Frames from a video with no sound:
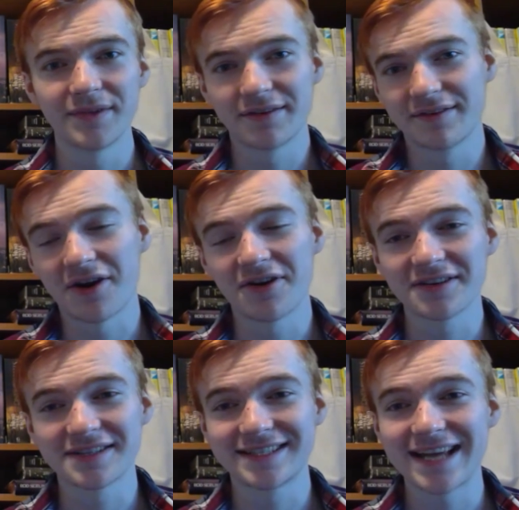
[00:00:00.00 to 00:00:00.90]

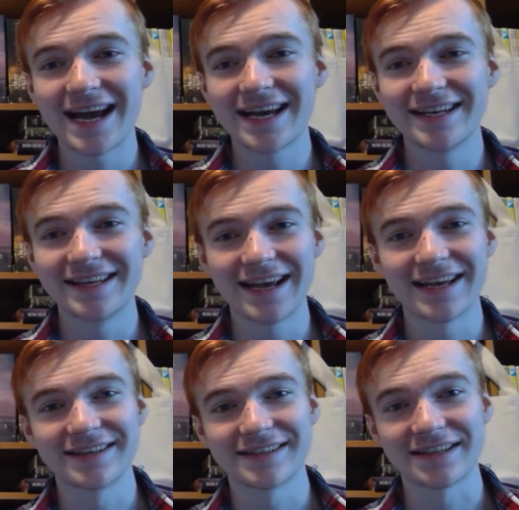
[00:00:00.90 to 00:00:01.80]
Dog's dad
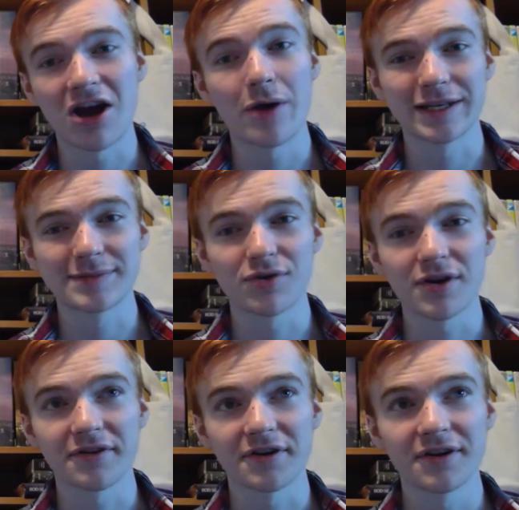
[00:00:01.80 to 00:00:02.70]
and Comic's
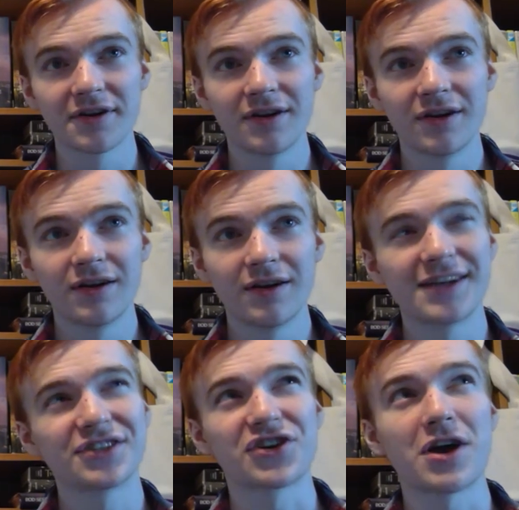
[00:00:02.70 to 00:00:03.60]
brother,
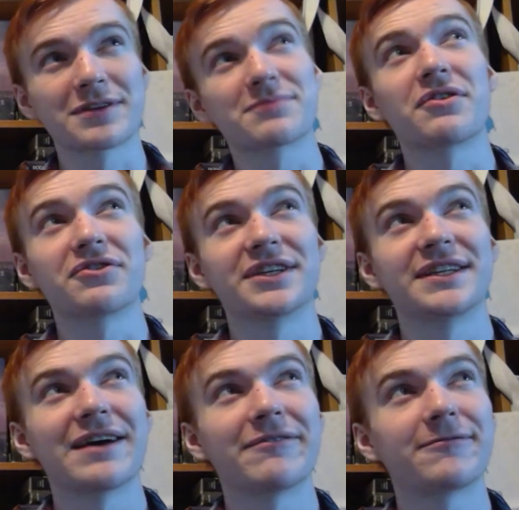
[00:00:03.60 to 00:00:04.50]
actually Comic's brother did
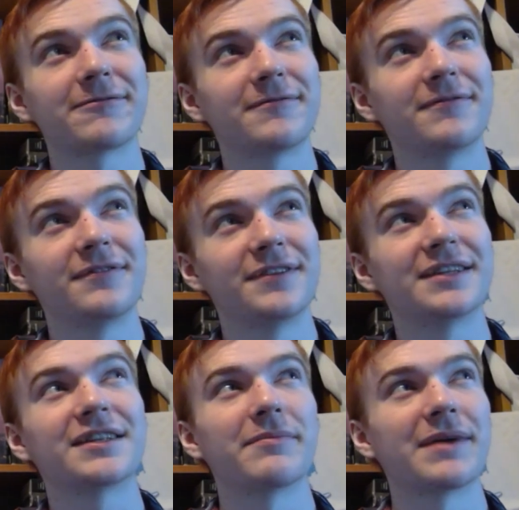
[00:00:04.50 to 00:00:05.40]

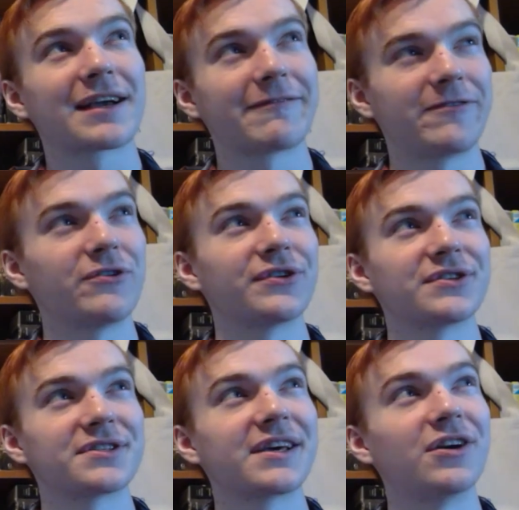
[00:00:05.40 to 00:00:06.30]
come back a few
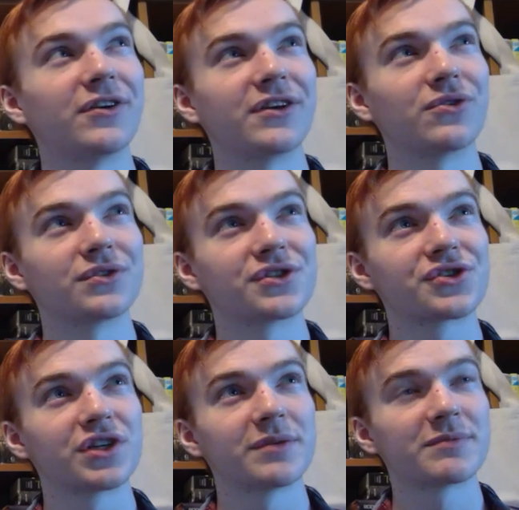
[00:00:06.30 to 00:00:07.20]
years later in the old
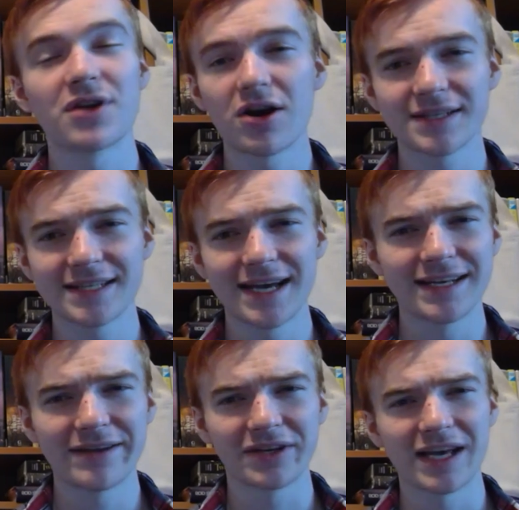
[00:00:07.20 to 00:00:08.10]
strips, but Dog's dad
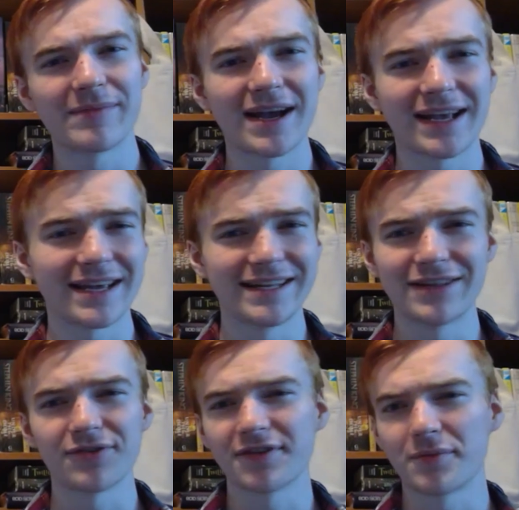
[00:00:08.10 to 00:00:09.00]
never came back, and
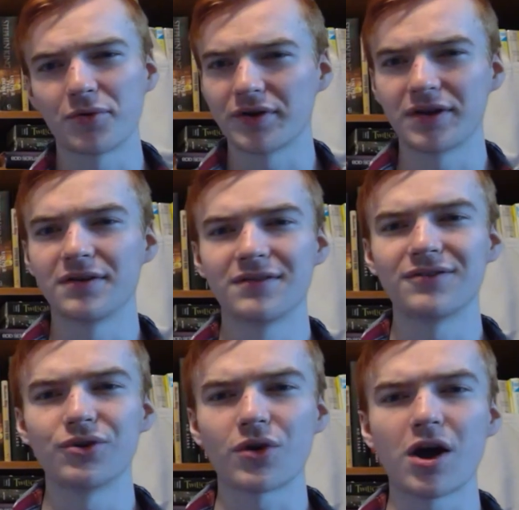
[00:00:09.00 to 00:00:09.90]
neither of them are in
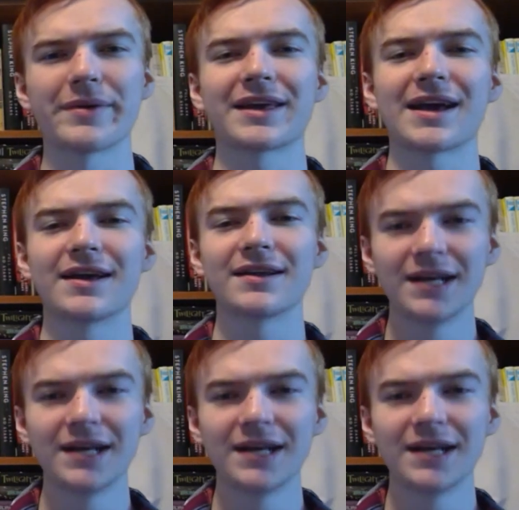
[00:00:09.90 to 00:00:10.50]
New Comic Cat.